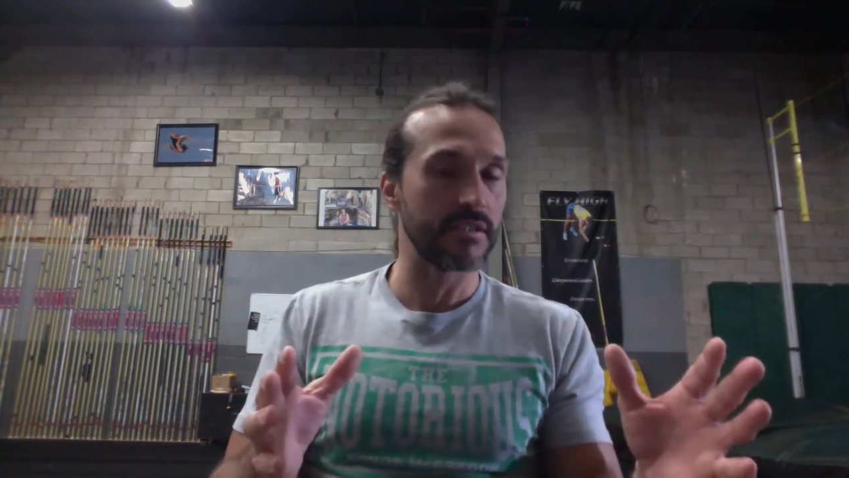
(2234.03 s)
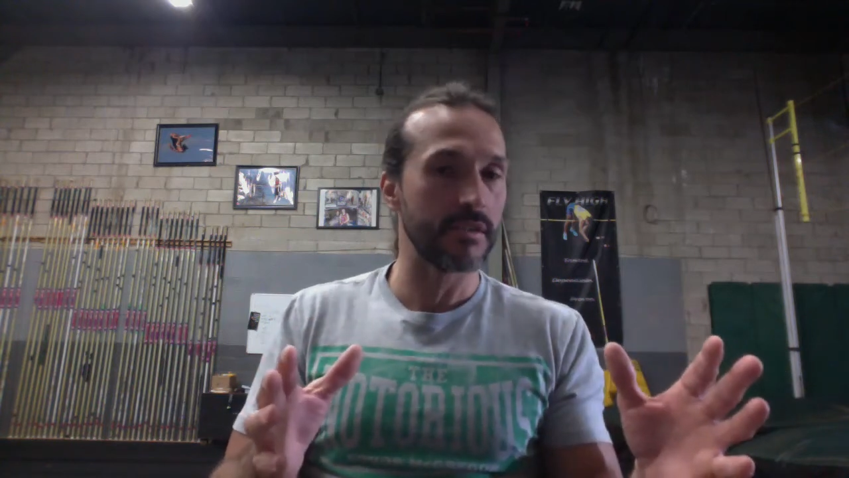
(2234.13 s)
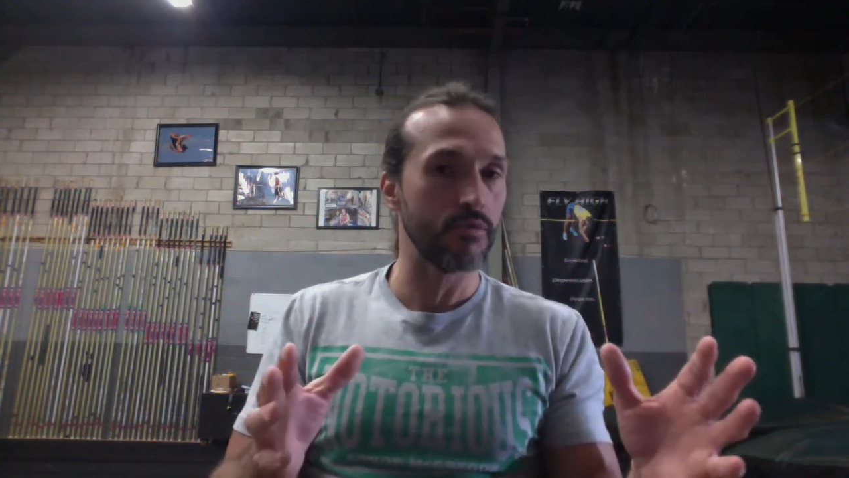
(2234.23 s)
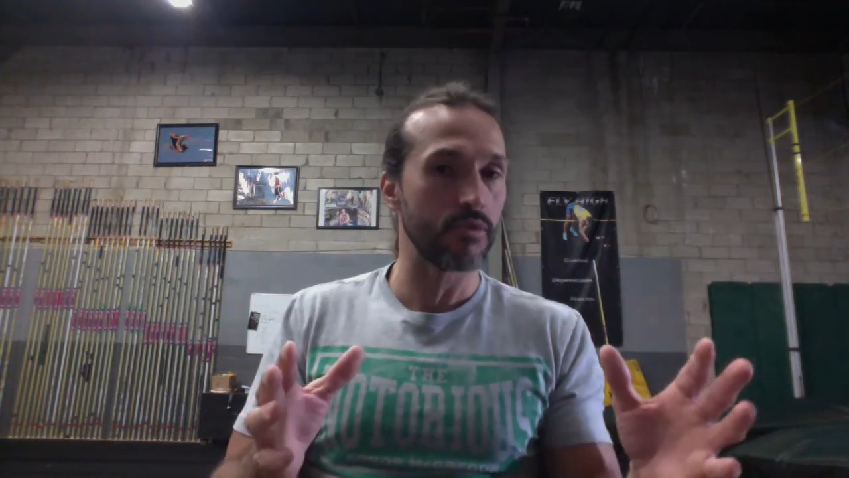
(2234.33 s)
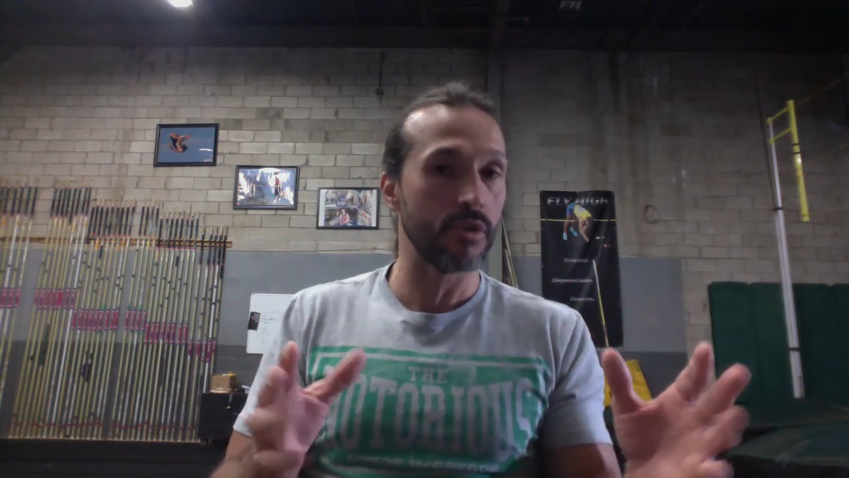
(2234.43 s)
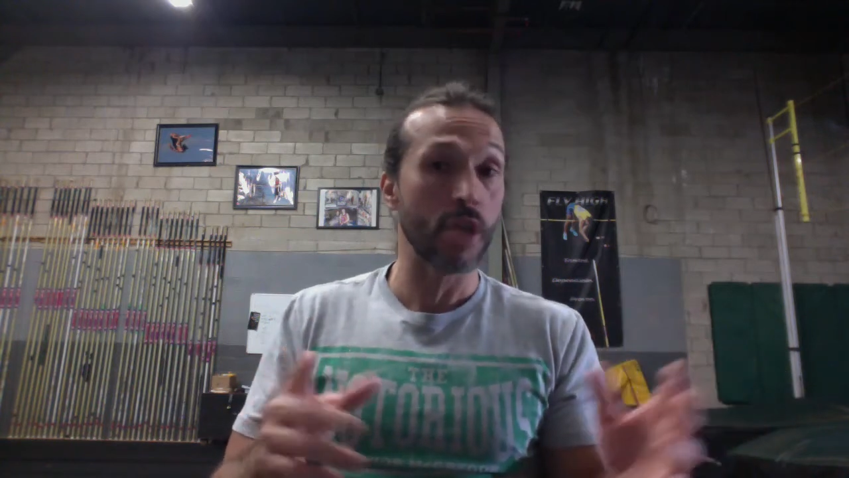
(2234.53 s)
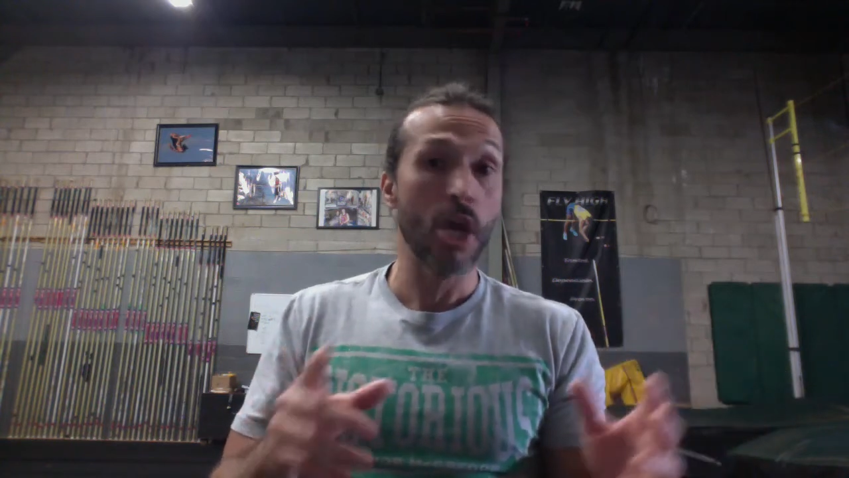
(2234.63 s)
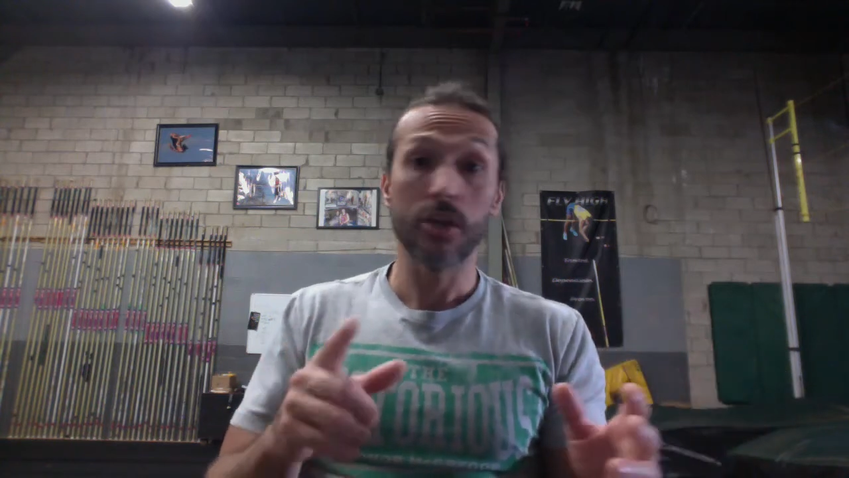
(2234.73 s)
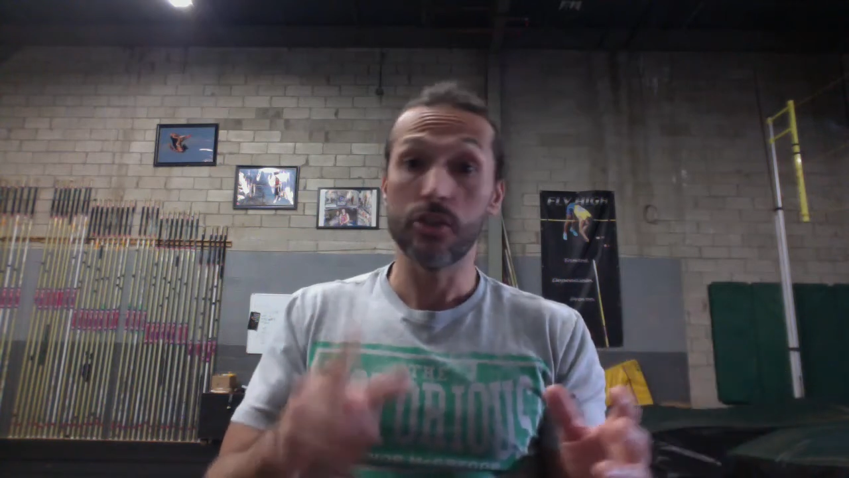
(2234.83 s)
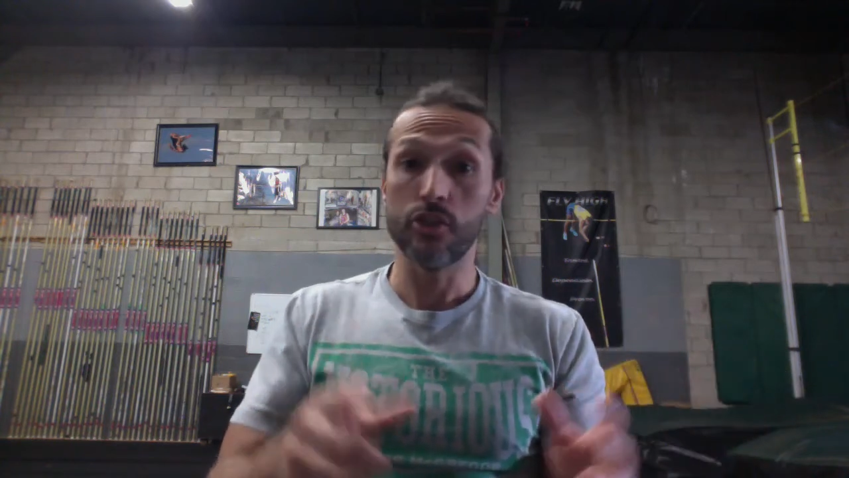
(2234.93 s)
some drills,
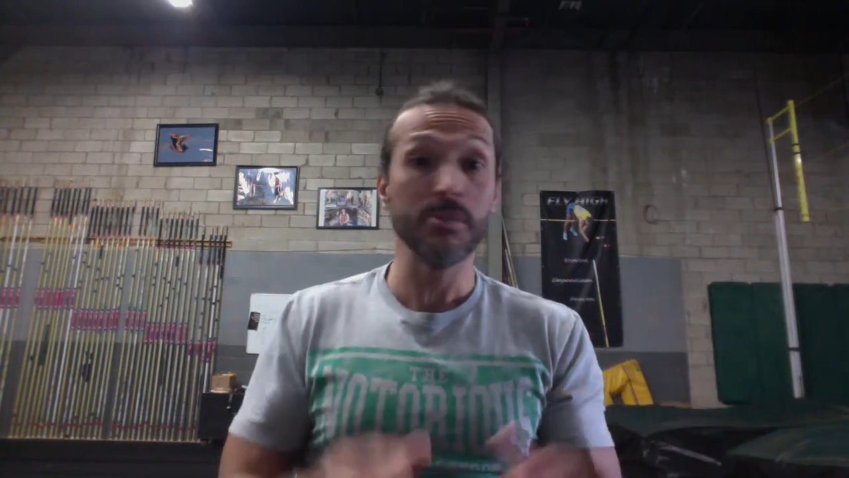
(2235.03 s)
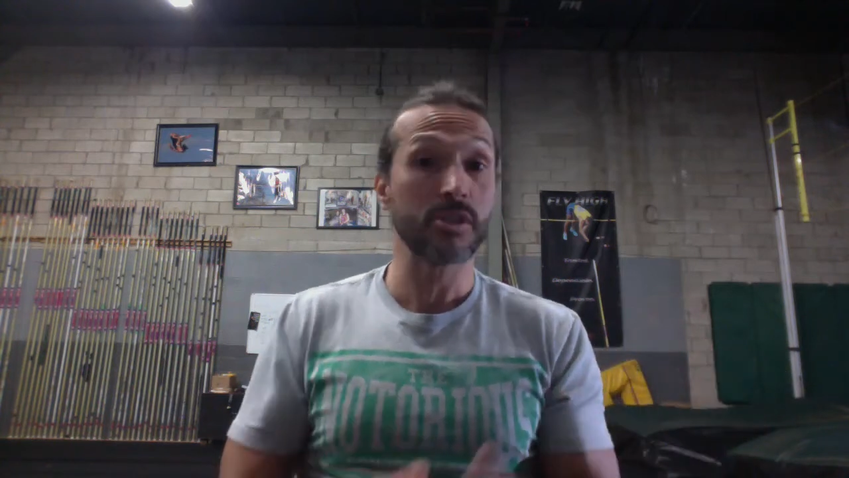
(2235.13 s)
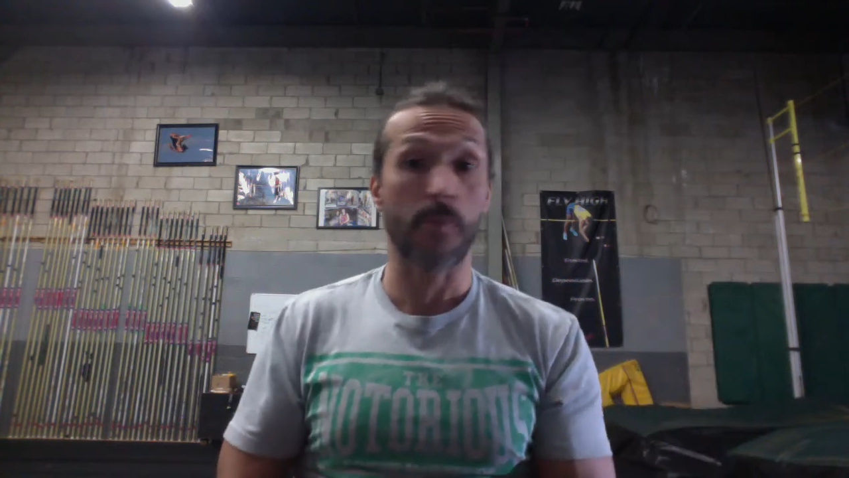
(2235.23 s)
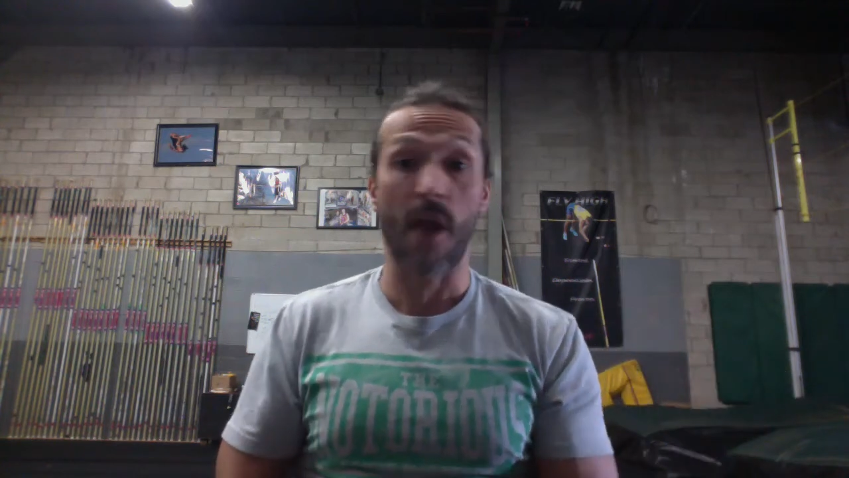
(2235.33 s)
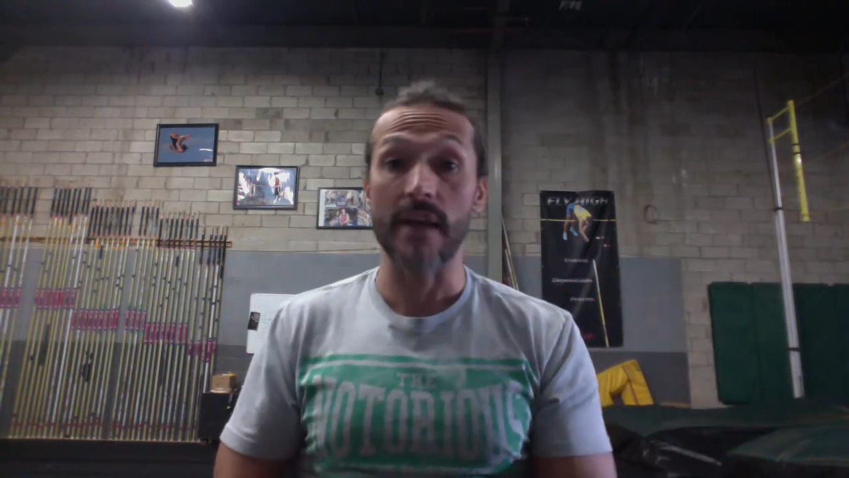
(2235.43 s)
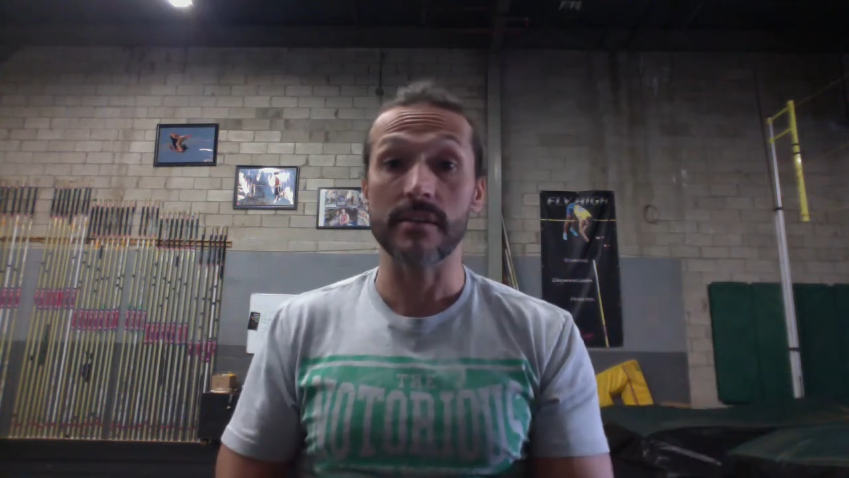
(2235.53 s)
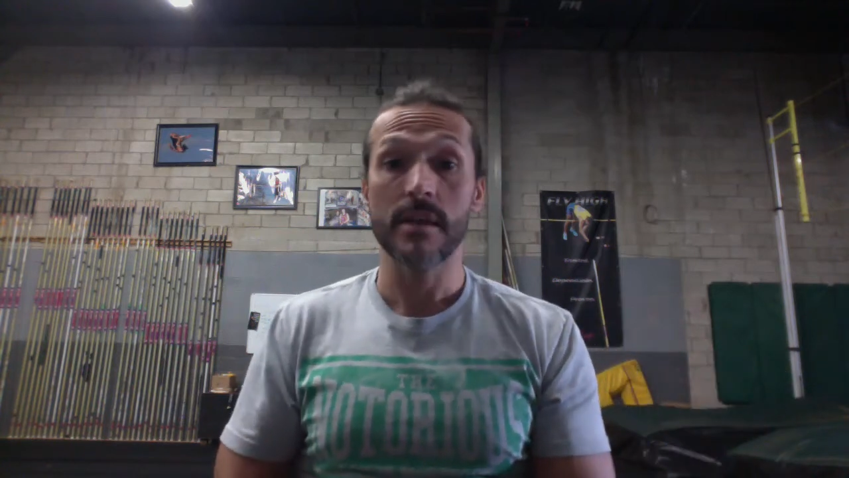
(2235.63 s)
because you'll be surprised.